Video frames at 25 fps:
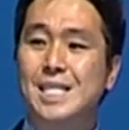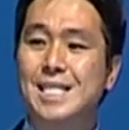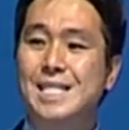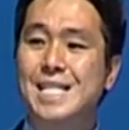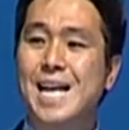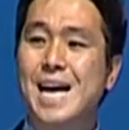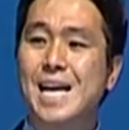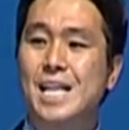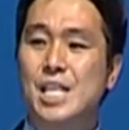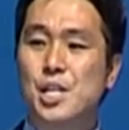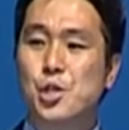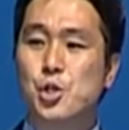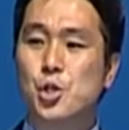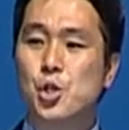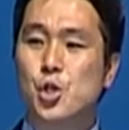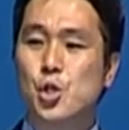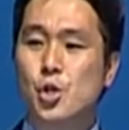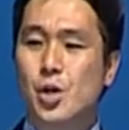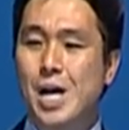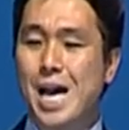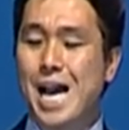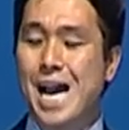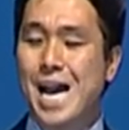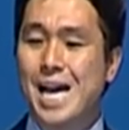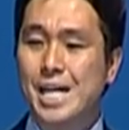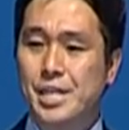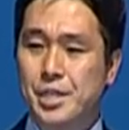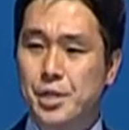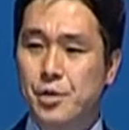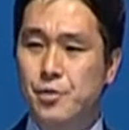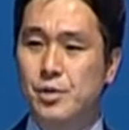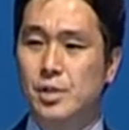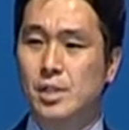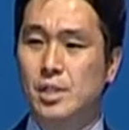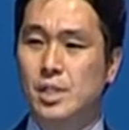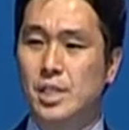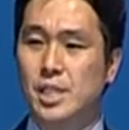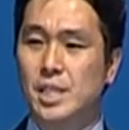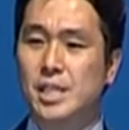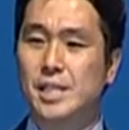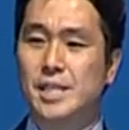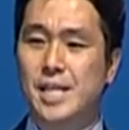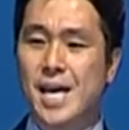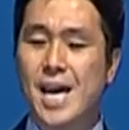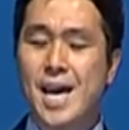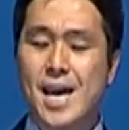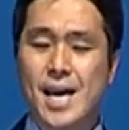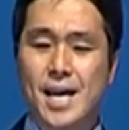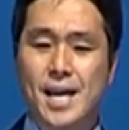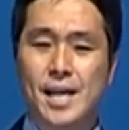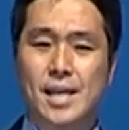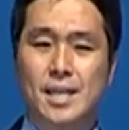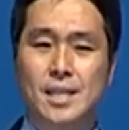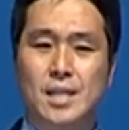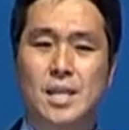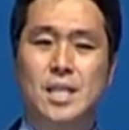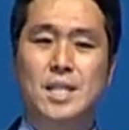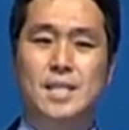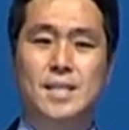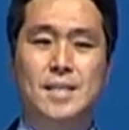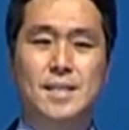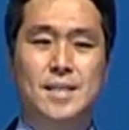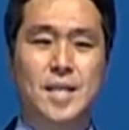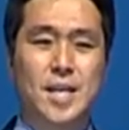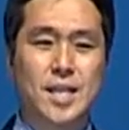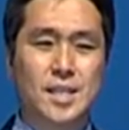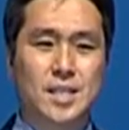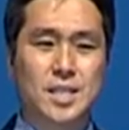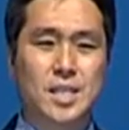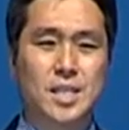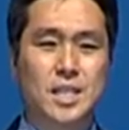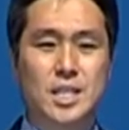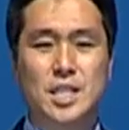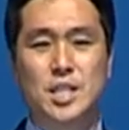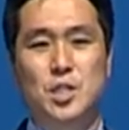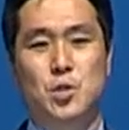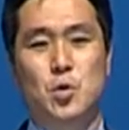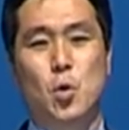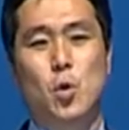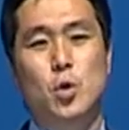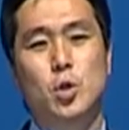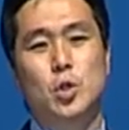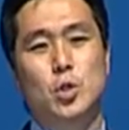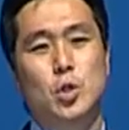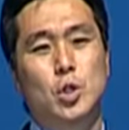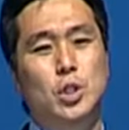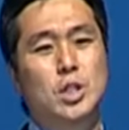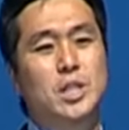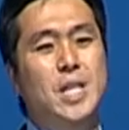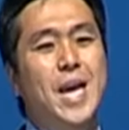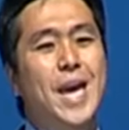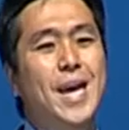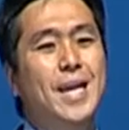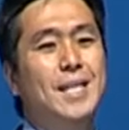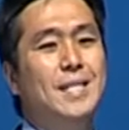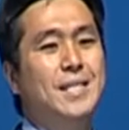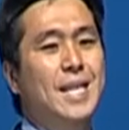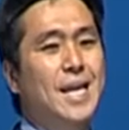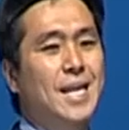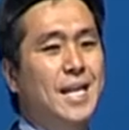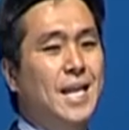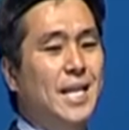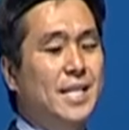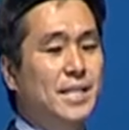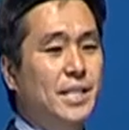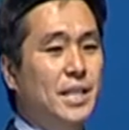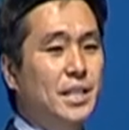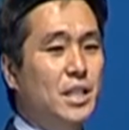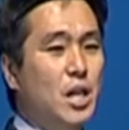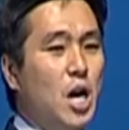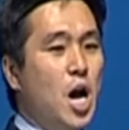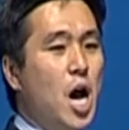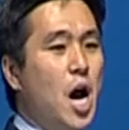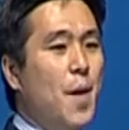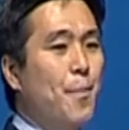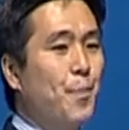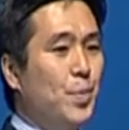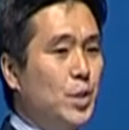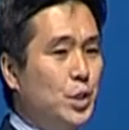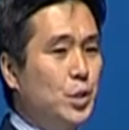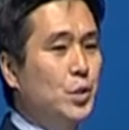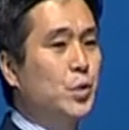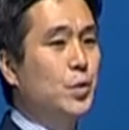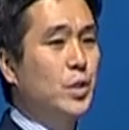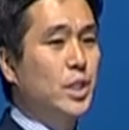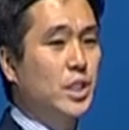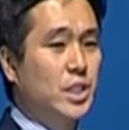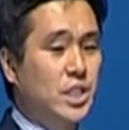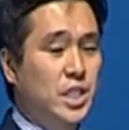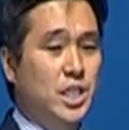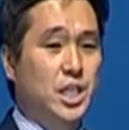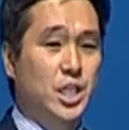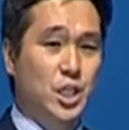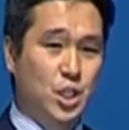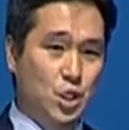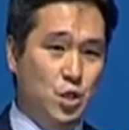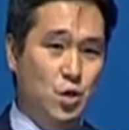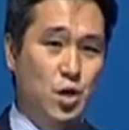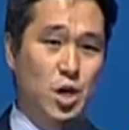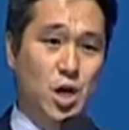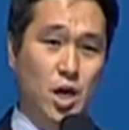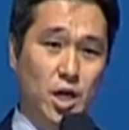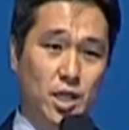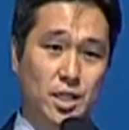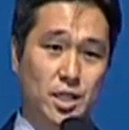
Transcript: is not in you accurately, then Satan is going to take that as an opportunity in your heart.